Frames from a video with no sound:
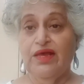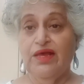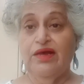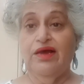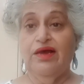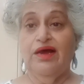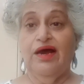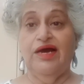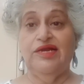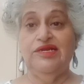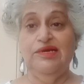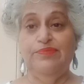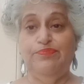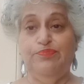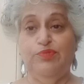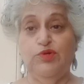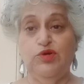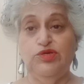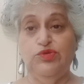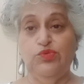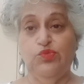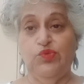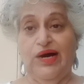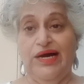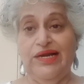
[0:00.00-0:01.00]
And he
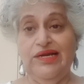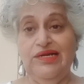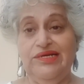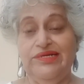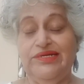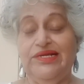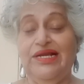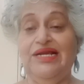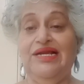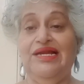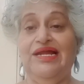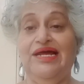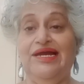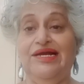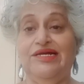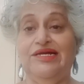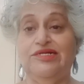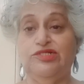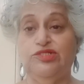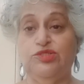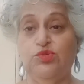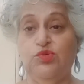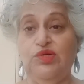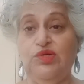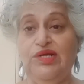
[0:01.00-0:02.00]
put one little leg,
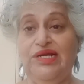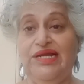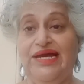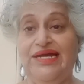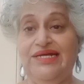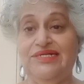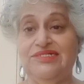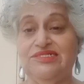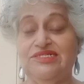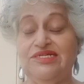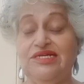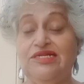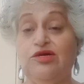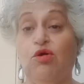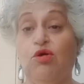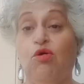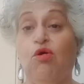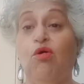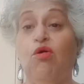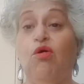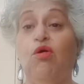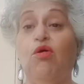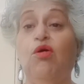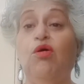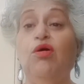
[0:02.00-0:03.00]
two legs, in the
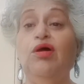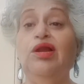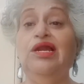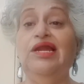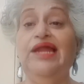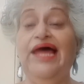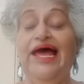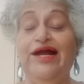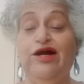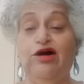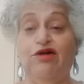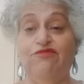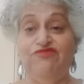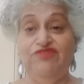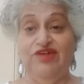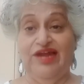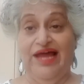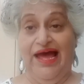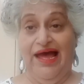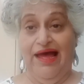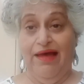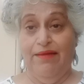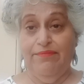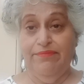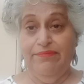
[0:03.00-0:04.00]
whole leg of
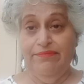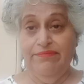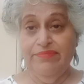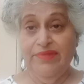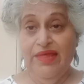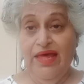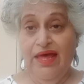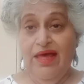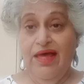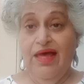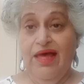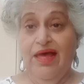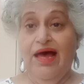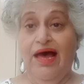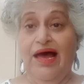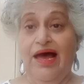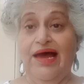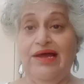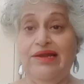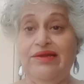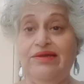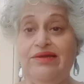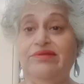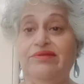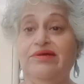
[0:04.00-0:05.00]
lamb,
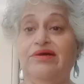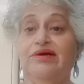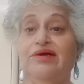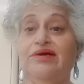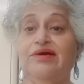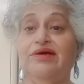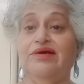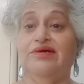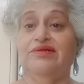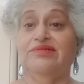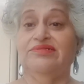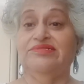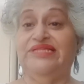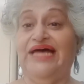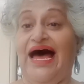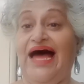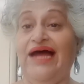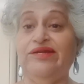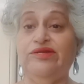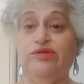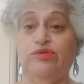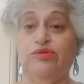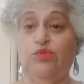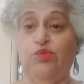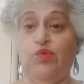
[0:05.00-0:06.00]
and
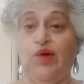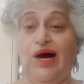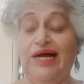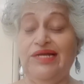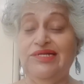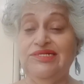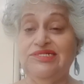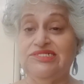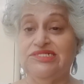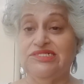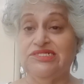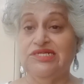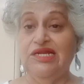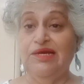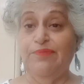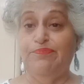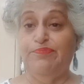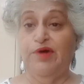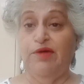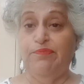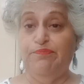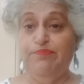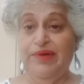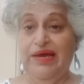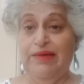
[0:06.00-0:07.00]
that one slip
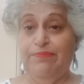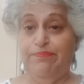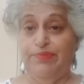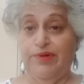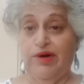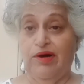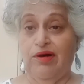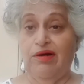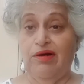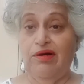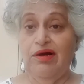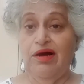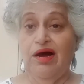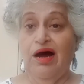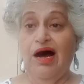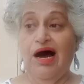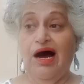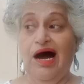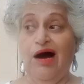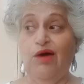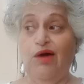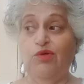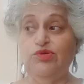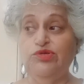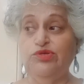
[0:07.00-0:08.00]
of paper
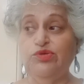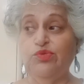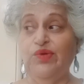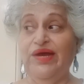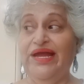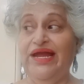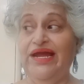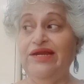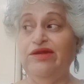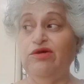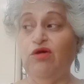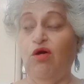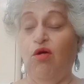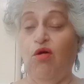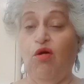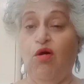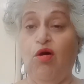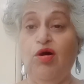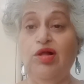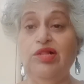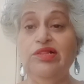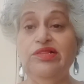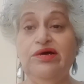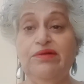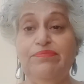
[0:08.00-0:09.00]
outweighed
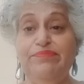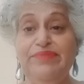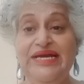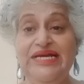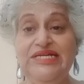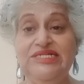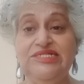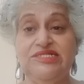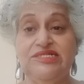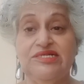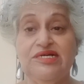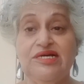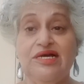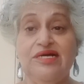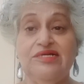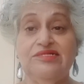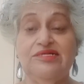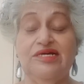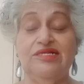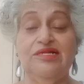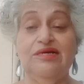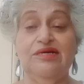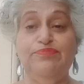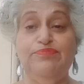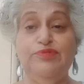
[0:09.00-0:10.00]
all the meat
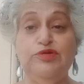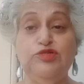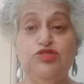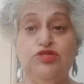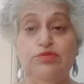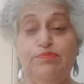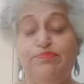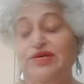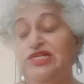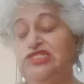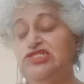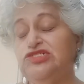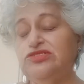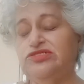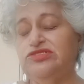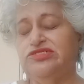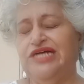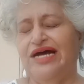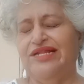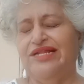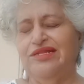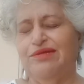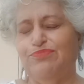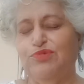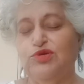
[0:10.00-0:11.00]

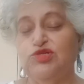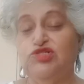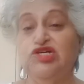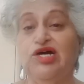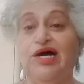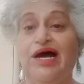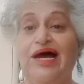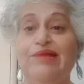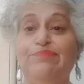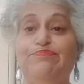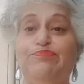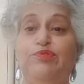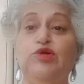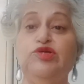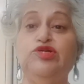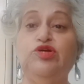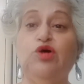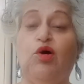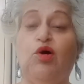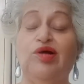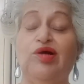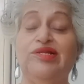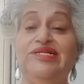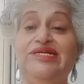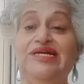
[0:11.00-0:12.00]
that the butcher had put
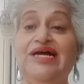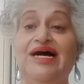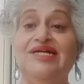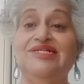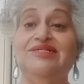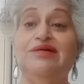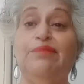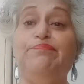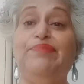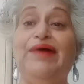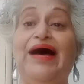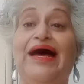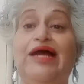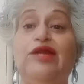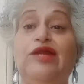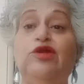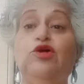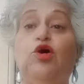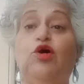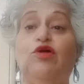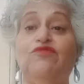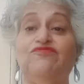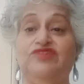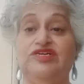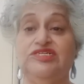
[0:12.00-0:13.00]
on the other pan
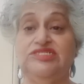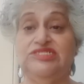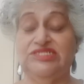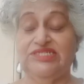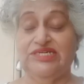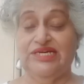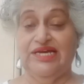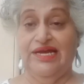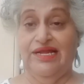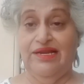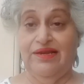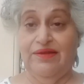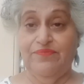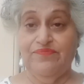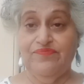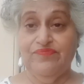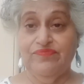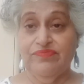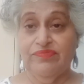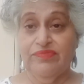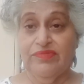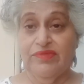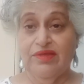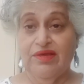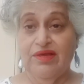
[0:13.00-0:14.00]
of the
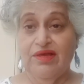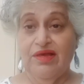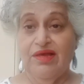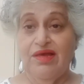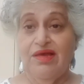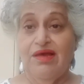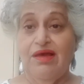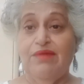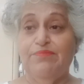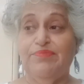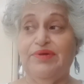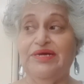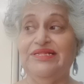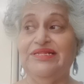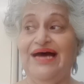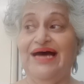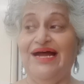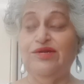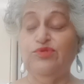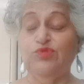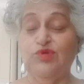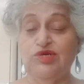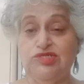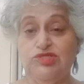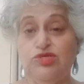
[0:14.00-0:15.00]
scale. But
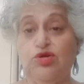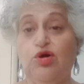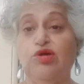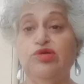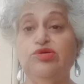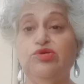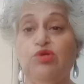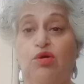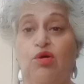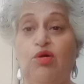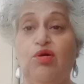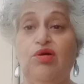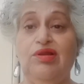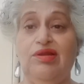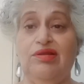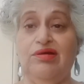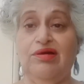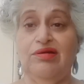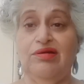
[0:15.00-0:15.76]
that was not all.